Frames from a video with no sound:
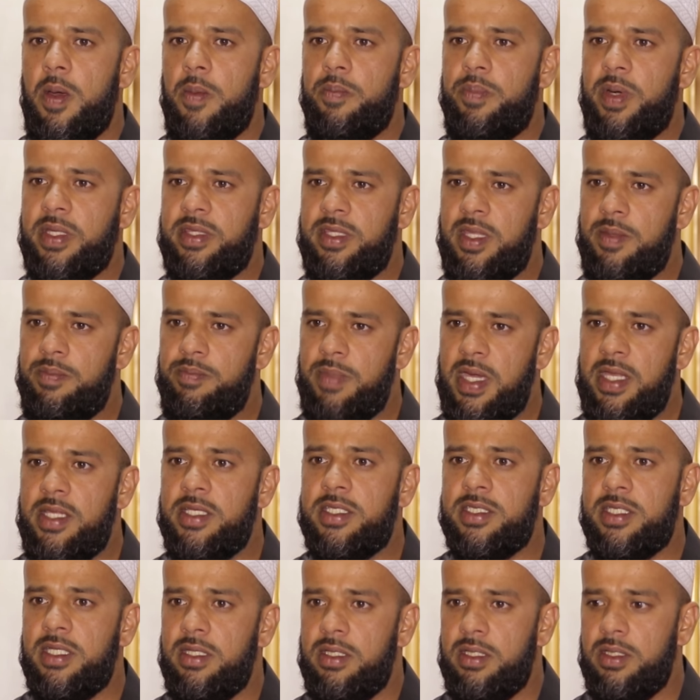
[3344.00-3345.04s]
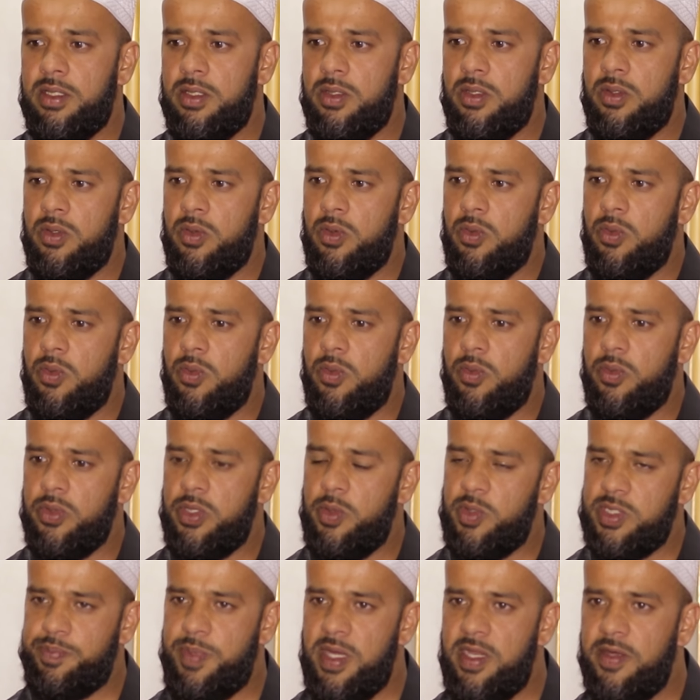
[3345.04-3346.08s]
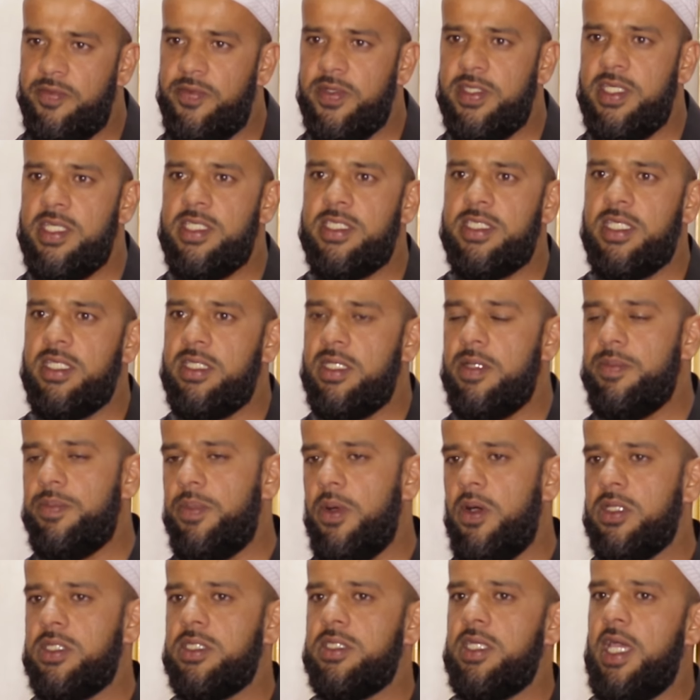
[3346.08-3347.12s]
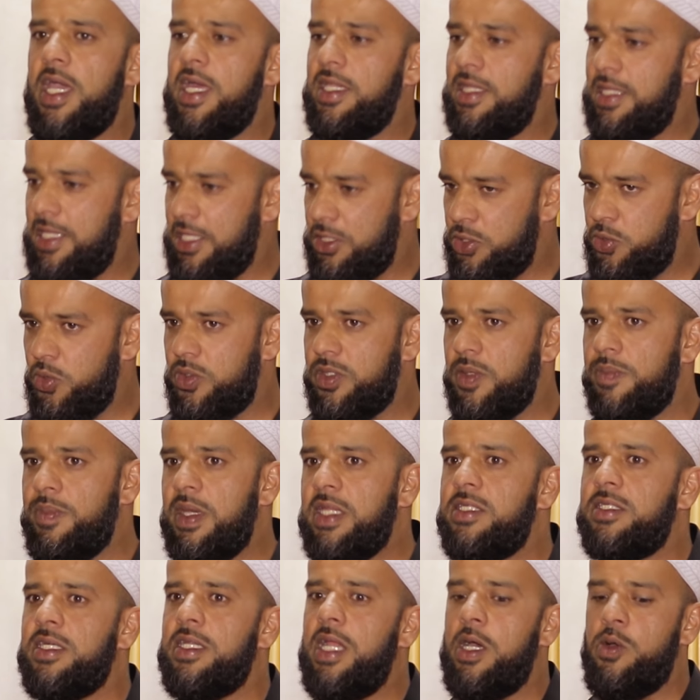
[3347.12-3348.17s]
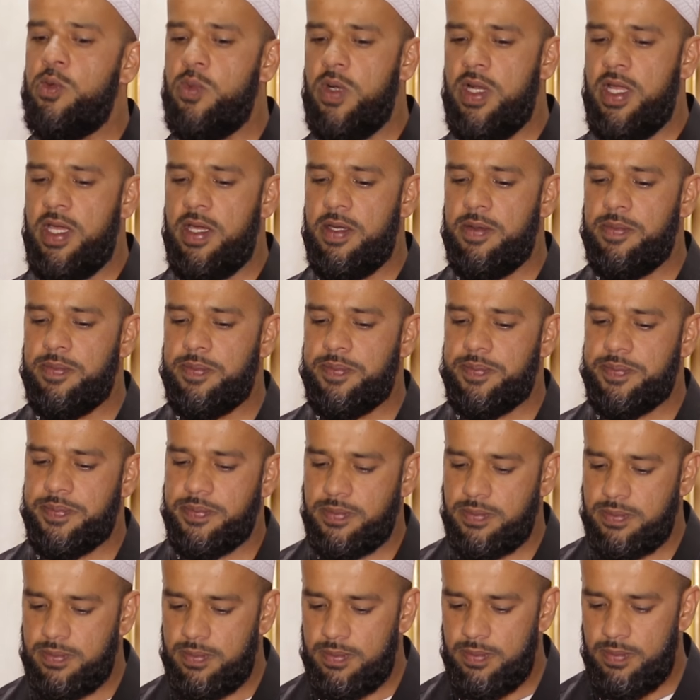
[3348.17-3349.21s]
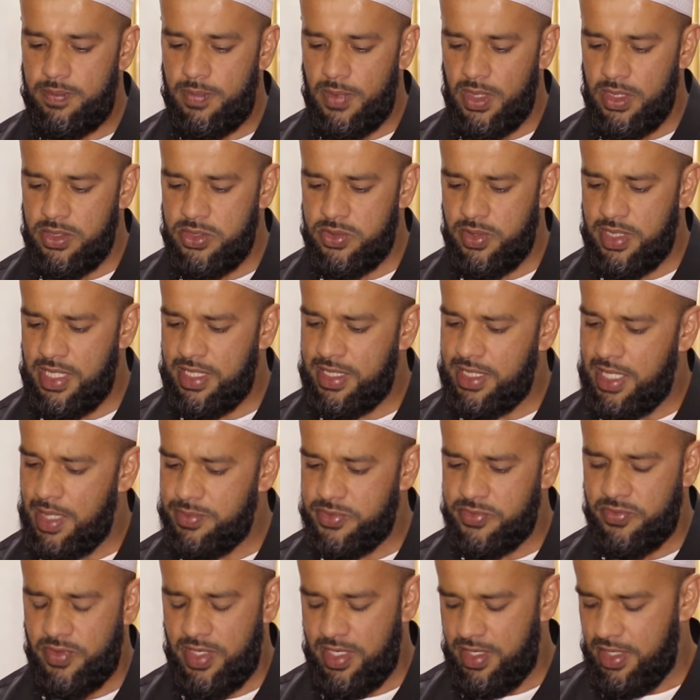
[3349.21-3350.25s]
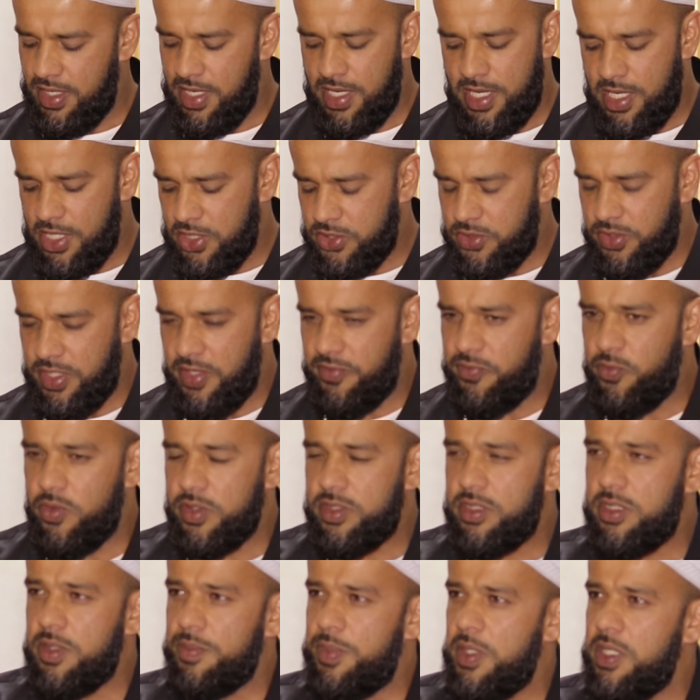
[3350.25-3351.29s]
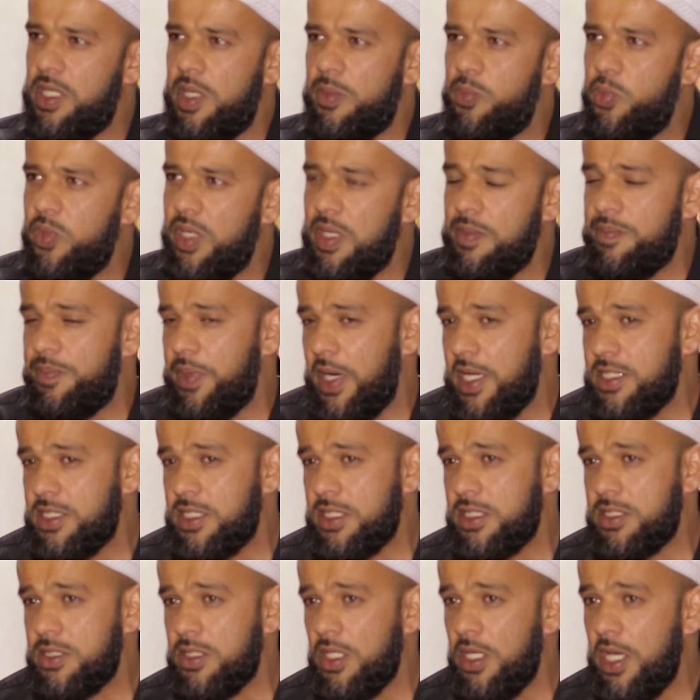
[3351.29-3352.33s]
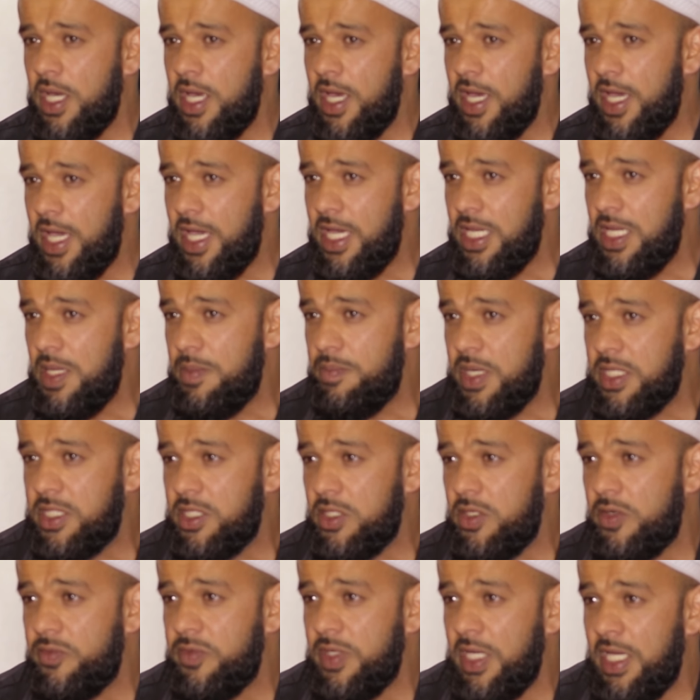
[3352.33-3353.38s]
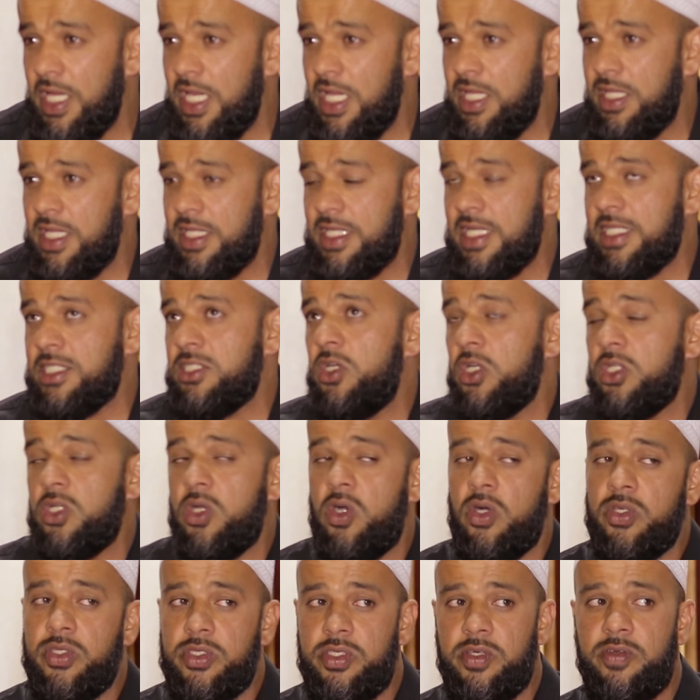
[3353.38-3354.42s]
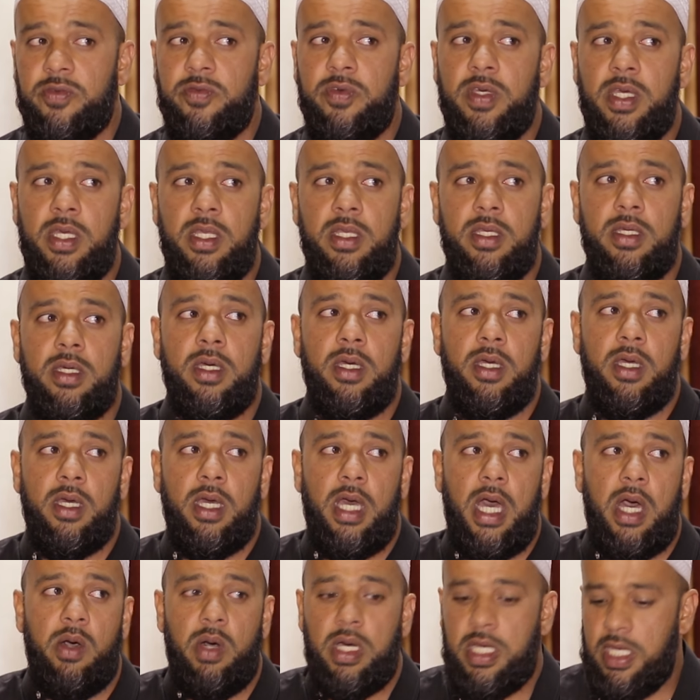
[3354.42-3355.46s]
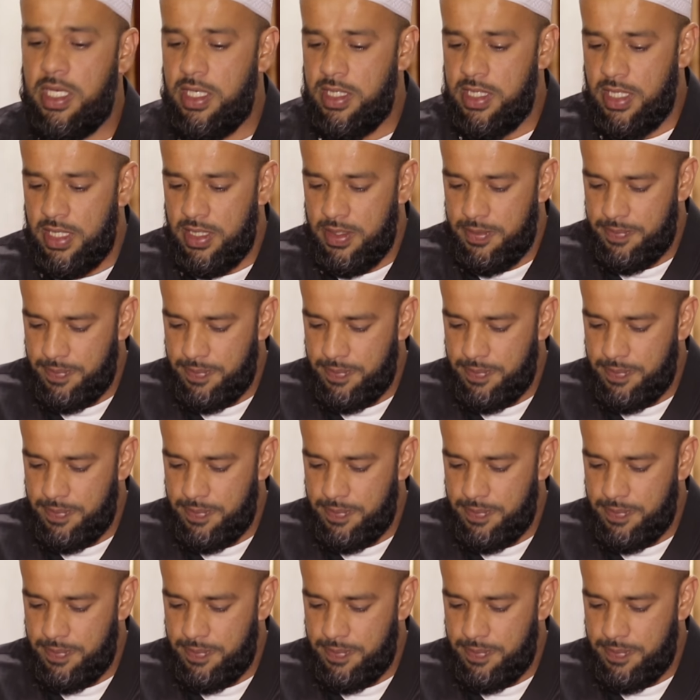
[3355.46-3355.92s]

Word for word: But the medicine, there was benefit in certain parts, and they took the medicine only. So that comes, so therefore Tiba Nabawi embraces any method of healing that does not contravene our Aqidah.